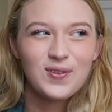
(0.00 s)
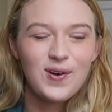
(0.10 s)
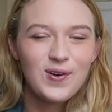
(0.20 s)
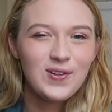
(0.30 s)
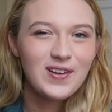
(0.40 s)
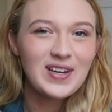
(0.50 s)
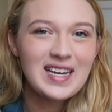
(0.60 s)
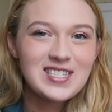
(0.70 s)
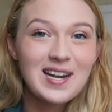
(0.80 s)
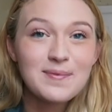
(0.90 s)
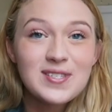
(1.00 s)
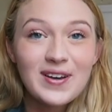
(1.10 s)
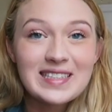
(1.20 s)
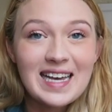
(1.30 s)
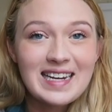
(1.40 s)
role location. I'm
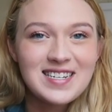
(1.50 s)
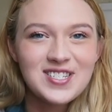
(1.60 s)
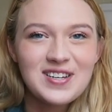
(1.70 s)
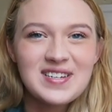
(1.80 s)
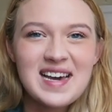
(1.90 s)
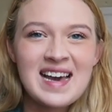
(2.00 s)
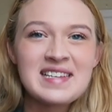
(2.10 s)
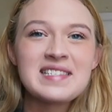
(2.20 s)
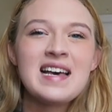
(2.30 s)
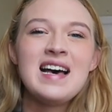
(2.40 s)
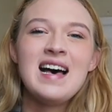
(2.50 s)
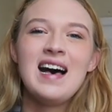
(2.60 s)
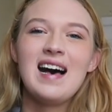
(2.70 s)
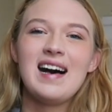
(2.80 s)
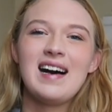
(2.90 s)
so excited to show you guys.
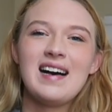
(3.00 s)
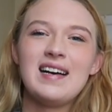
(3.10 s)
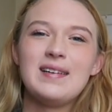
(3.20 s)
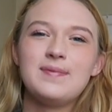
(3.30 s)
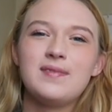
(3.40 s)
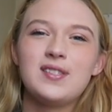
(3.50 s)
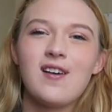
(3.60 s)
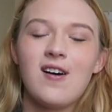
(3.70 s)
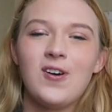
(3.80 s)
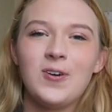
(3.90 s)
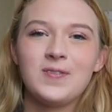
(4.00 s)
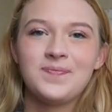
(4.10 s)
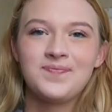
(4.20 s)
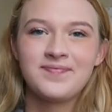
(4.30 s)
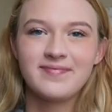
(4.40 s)
Um, so
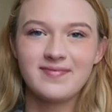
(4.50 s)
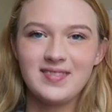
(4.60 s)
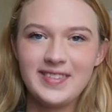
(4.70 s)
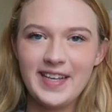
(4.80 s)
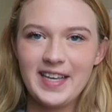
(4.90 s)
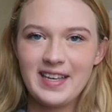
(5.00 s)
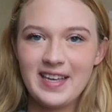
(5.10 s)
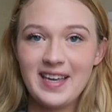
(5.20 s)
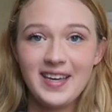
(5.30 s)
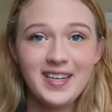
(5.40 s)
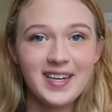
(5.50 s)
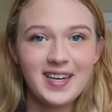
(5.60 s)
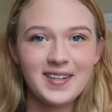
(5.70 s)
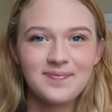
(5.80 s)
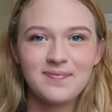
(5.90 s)

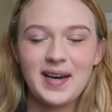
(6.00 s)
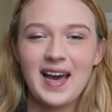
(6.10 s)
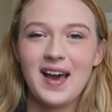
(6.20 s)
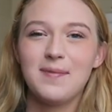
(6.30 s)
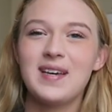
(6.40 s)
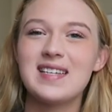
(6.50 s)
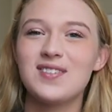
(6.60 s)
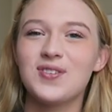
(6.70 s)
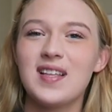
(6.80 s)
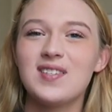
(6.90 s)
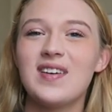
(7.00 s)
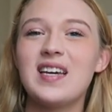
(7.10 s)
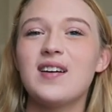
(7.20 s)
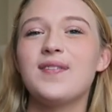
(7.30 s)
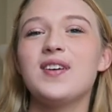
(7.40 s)
yeah but i hope you guys enjoyed this
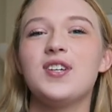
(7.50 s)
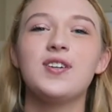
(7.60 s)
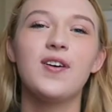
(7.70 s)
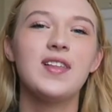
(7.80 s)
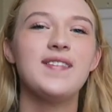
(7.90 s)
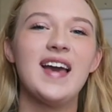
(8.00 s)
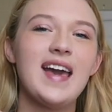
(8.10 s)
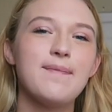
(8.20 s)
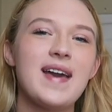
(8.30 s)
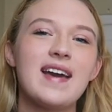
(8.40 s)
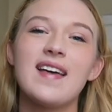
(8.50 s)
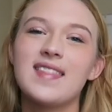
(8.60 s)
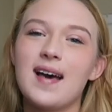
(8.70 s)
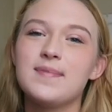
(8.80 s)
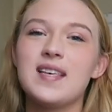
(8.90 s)
video if you do go leave it a big
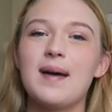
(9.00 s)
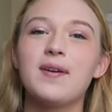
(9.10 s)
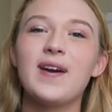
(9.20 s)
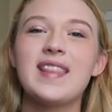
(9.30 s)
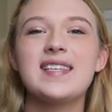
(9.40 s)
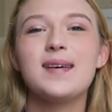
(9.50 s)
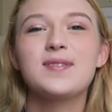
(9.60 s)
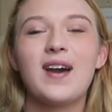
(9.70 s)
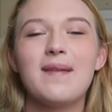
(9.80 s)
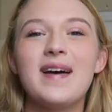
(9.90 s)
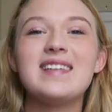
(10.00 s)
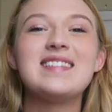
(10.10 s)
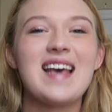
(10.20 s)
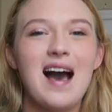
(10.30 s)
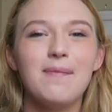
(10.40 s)
thumbs up go hit that subscribe
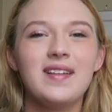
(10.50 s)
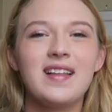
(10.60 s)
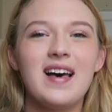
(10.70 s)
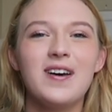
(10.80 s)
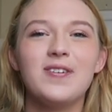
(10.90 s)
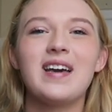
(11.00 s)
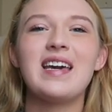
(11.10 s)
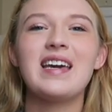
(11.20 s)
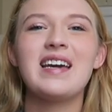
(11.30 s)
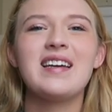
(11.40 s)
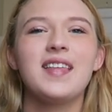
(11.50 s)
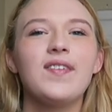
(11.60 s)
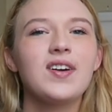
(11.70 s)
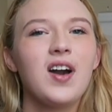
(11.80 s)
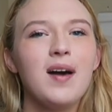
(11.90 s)
button down below and
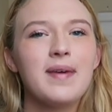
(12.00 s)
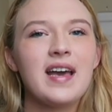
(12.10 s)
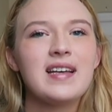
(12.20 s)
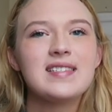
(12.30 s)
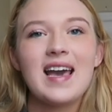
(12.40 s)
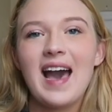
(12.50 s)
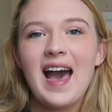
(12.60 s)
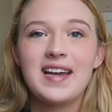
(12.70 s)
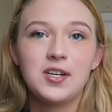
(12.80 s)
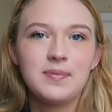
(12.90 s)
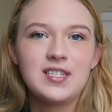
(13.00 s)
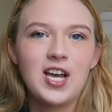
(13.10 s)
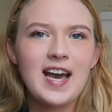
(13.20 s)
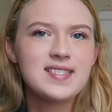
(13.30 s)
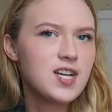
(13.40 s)
leave a comment say hi don't be
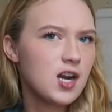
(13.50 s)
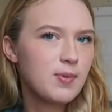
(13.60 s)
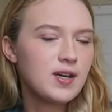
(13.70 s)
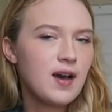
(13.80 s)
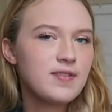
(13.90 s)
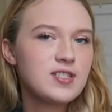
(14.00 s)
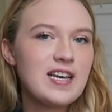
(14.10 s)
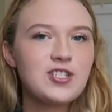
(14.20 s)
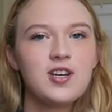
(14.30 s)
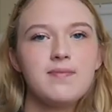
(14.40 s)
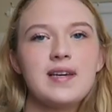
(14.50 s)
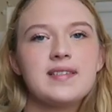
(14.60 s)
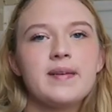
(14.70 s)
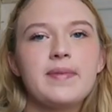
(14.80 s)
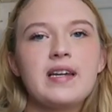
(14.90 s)
shy start up a conversation
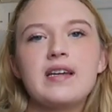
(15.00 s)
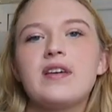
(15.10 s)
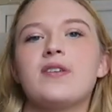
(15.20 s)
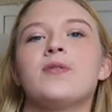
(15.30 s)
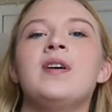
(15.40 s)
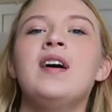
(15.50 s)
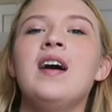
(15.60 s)
meet somebody new